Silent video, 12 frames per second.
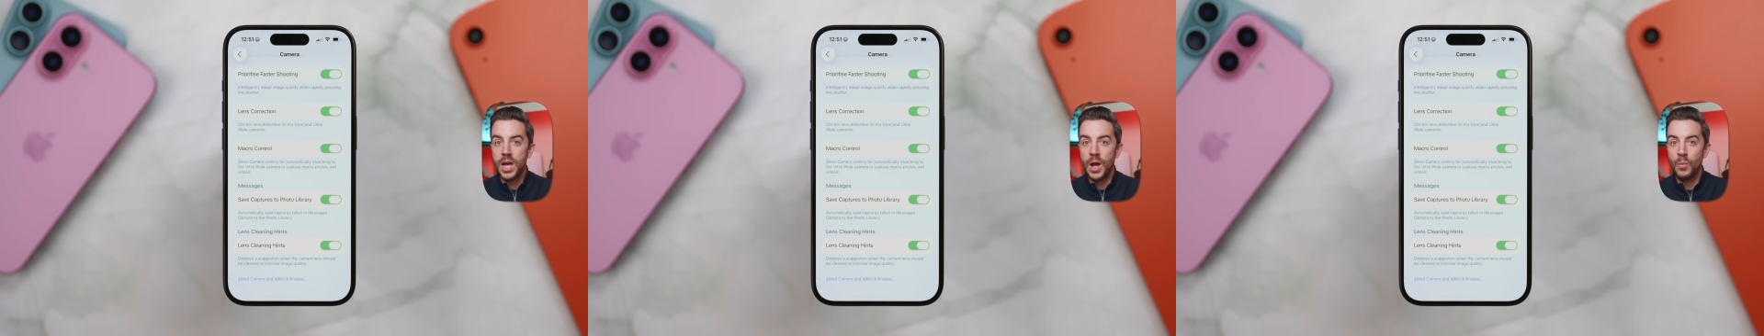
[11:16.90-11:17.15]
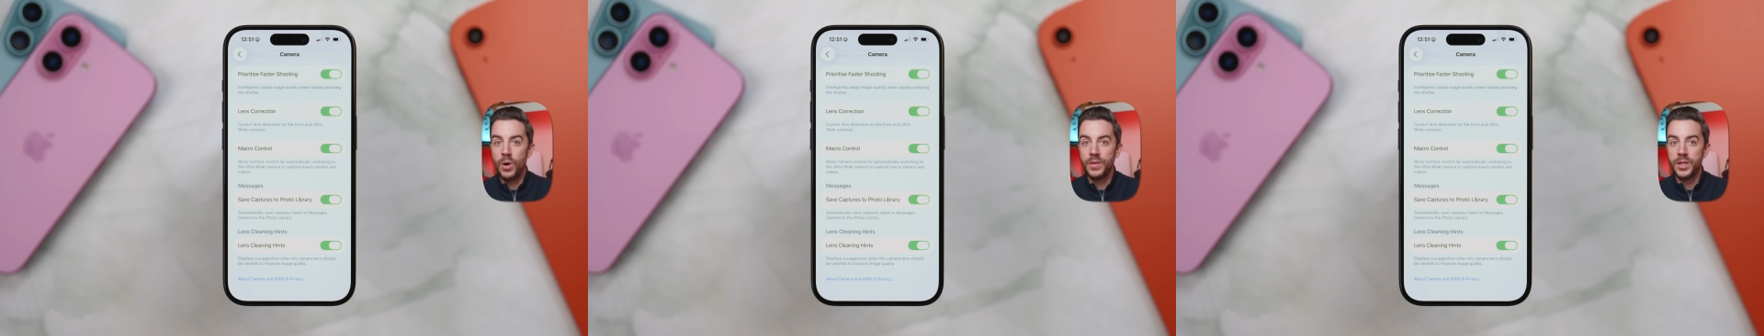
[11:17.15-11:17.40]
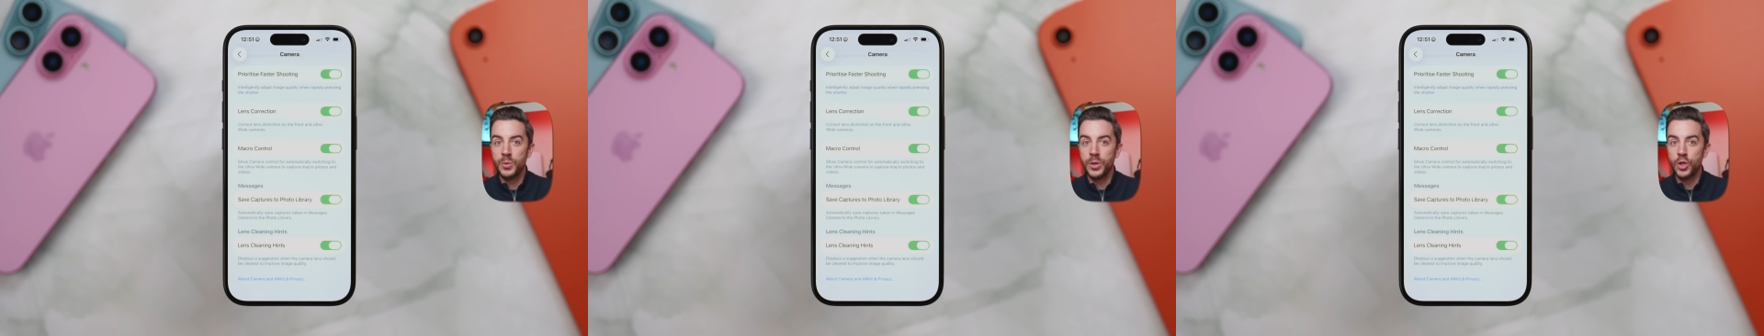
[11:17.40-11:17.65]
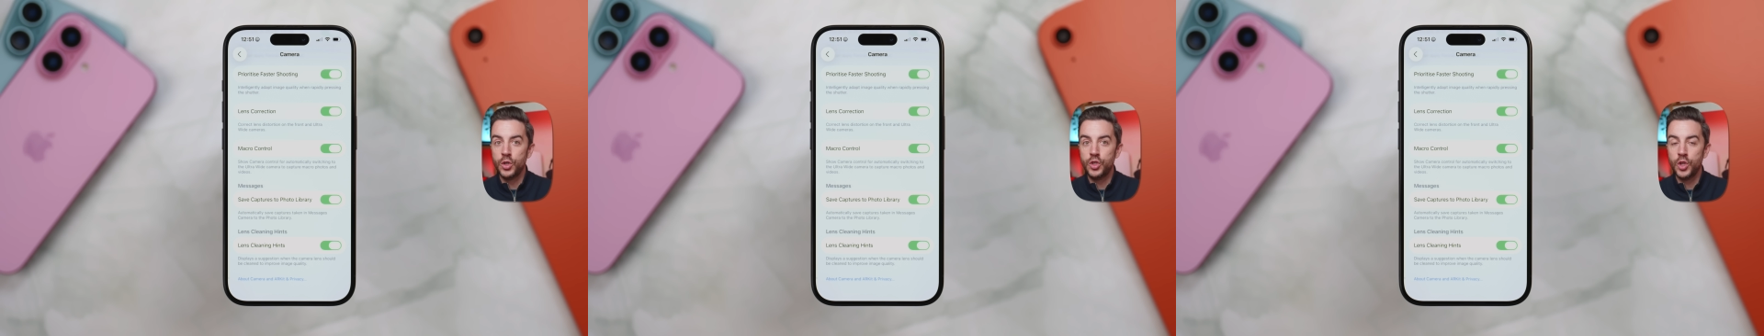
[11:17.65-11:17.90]
and while they do a
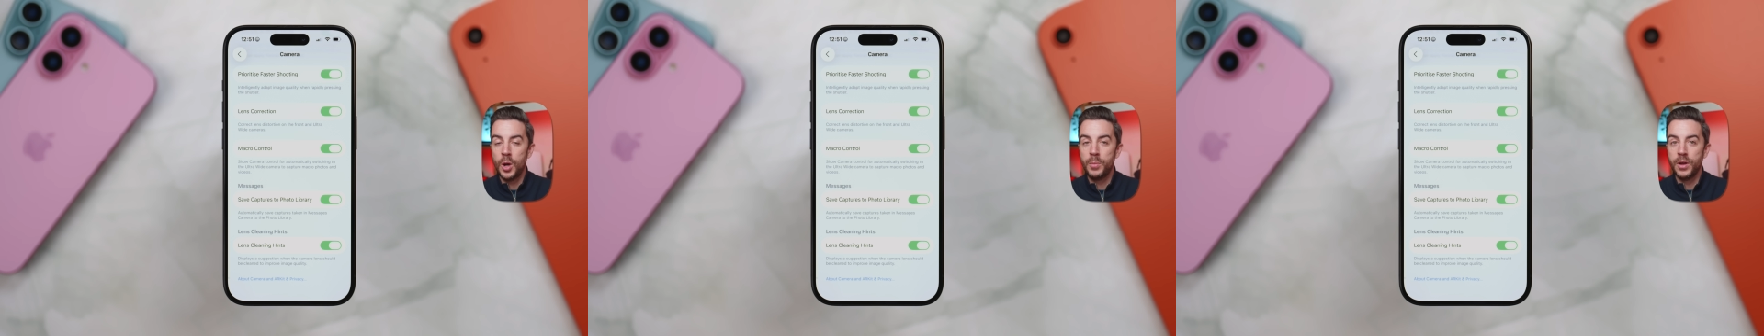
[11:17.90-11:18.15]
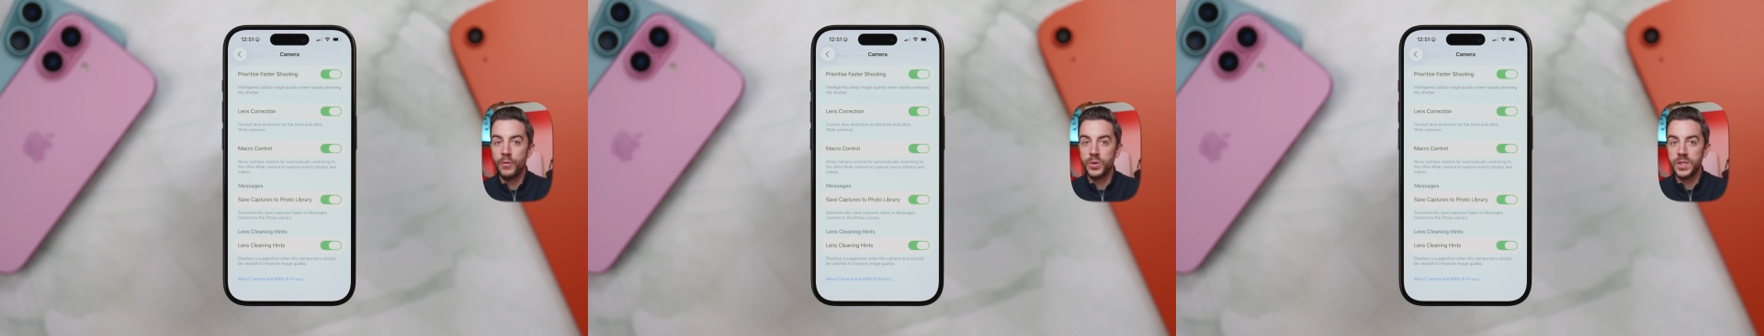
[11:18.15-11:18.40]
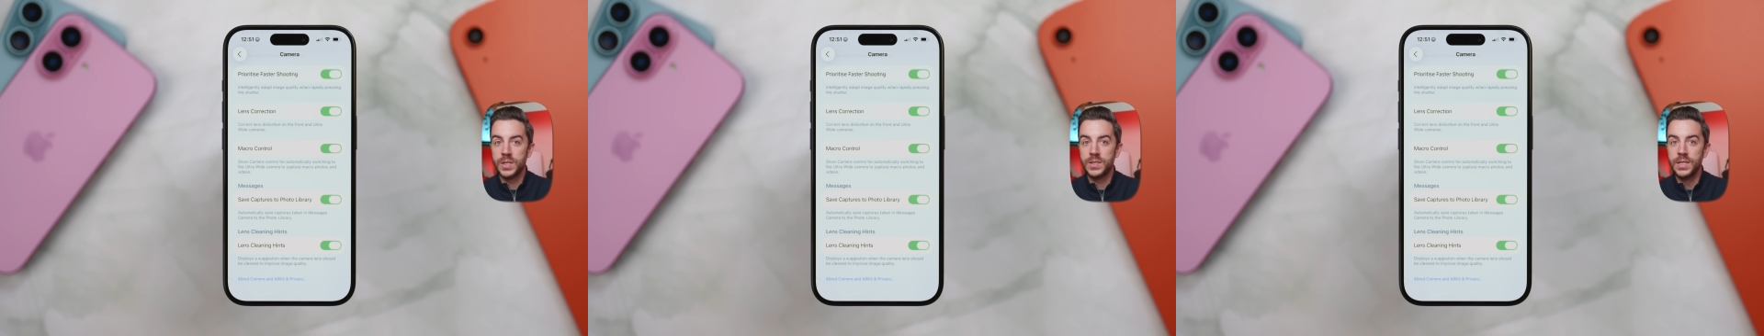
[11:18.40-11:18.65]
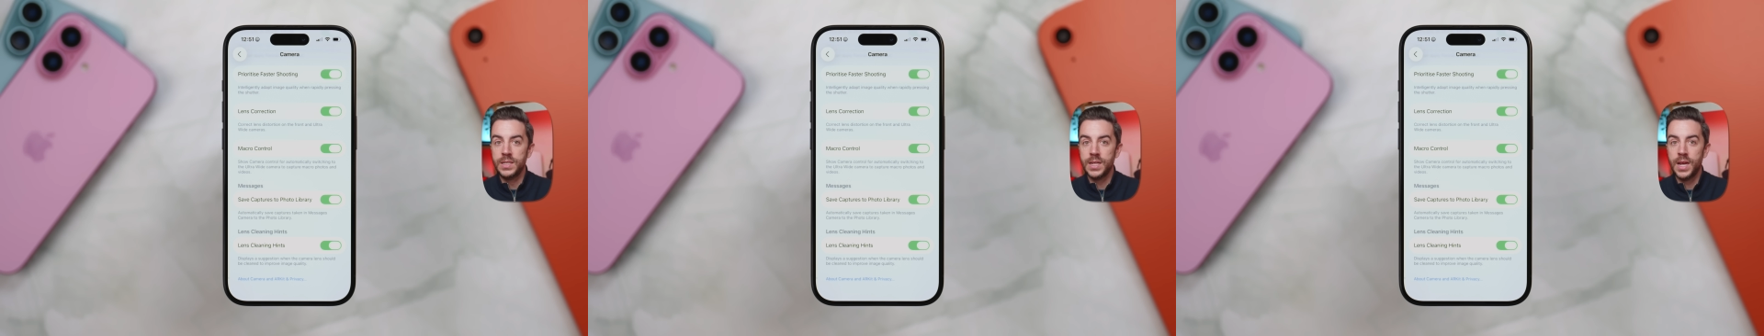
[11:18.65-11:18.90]
good job of
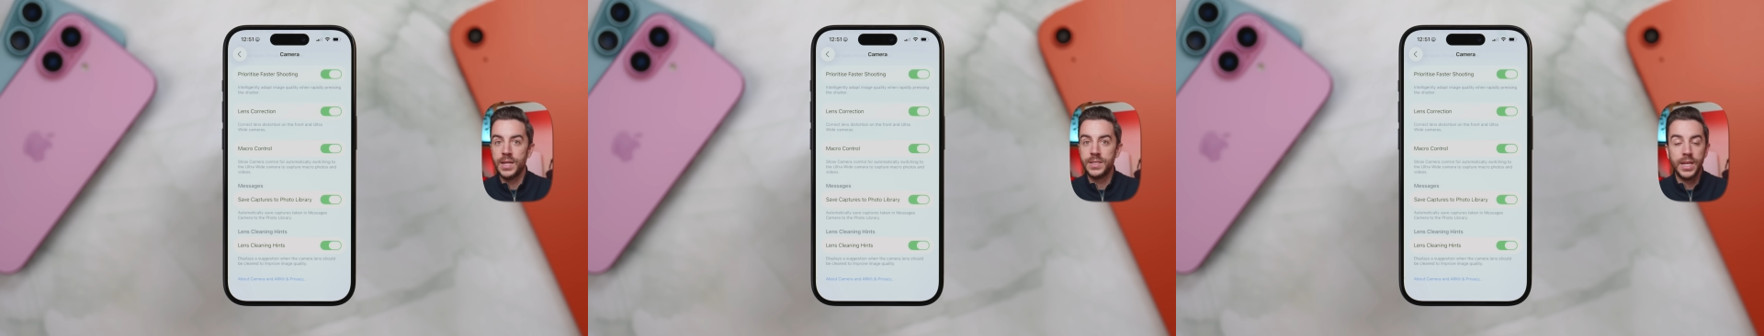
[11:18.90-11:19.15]
resisting dirt,